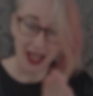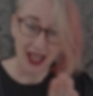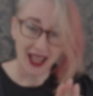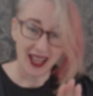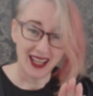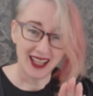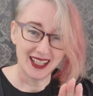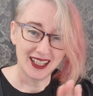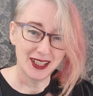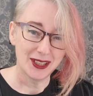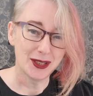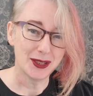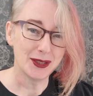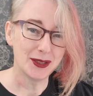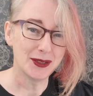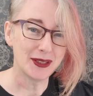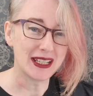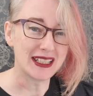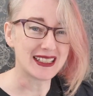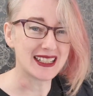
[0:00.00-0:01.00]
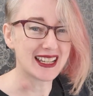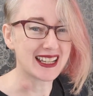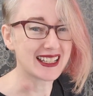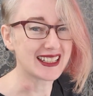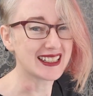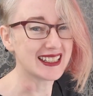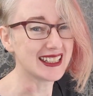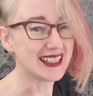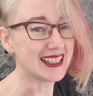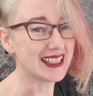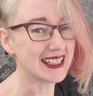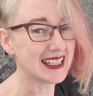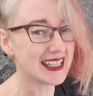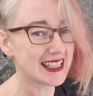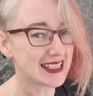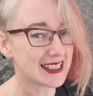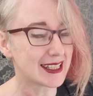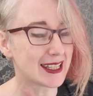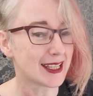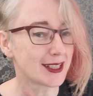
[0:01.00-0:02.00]
Hello, it's Icy.
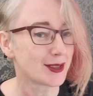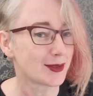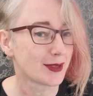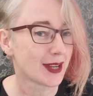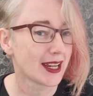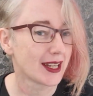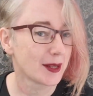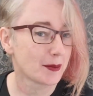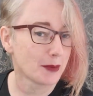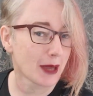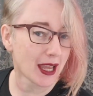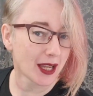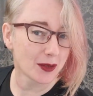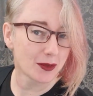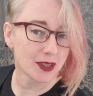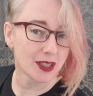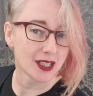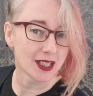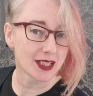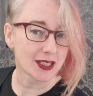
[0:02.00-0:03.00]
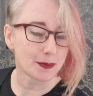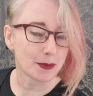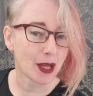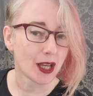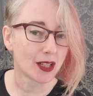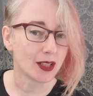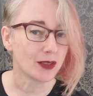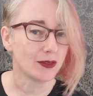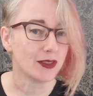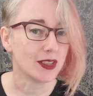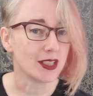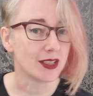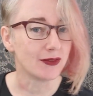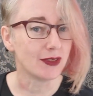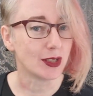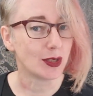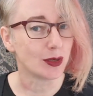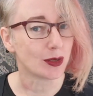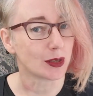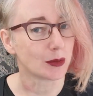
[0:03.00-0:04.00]
Yes, that's right, back with the next part of this
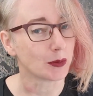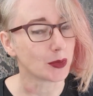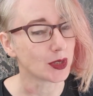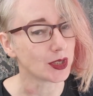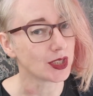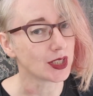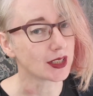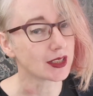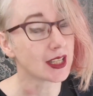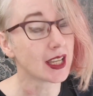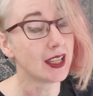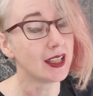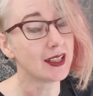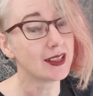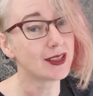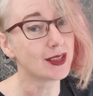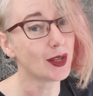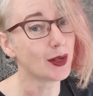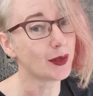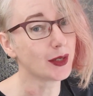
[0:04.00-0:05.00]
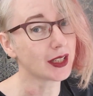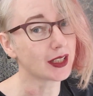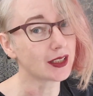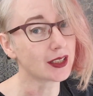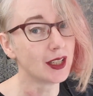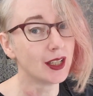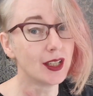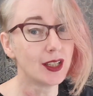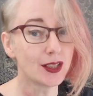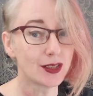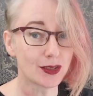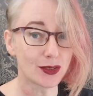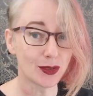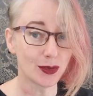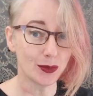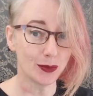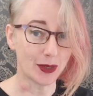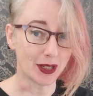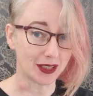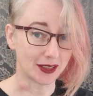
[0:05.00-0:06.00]
Victorian project. It's going
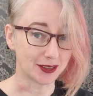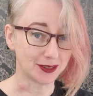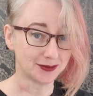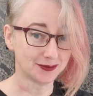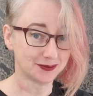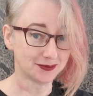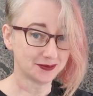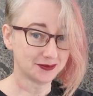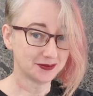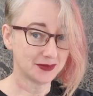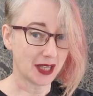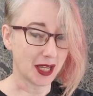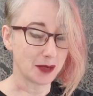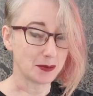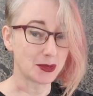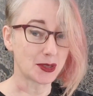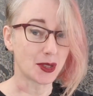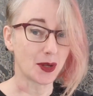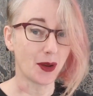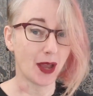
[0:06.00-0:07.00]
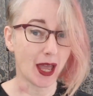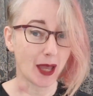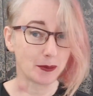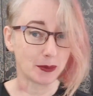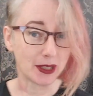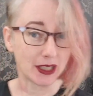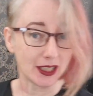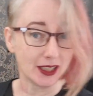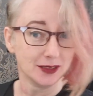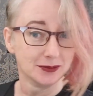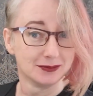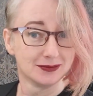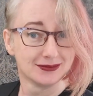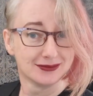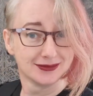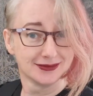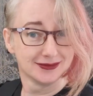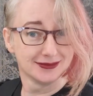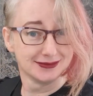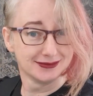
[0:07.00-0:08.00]
so well. I'm so happy.
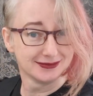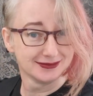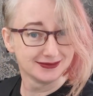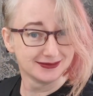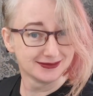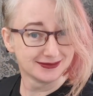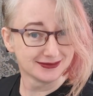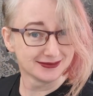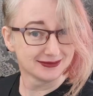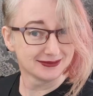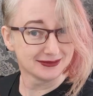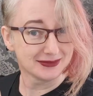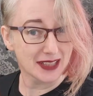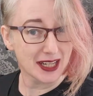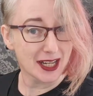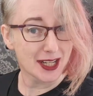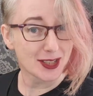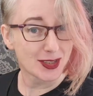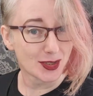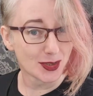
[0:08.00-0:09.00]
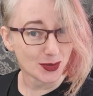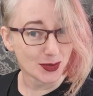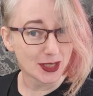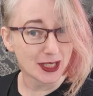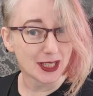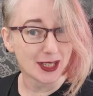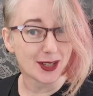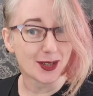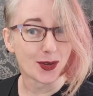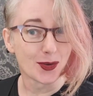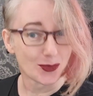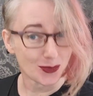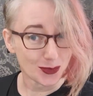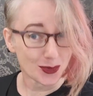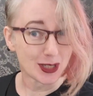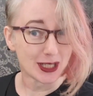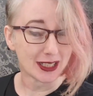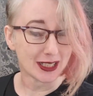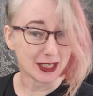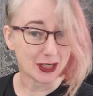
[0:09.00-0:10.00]
It's looking
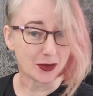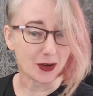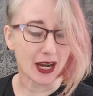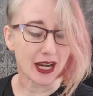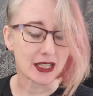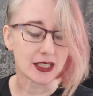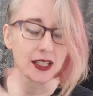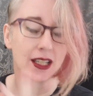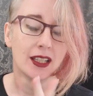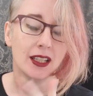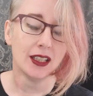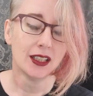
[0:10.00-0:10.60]
really great.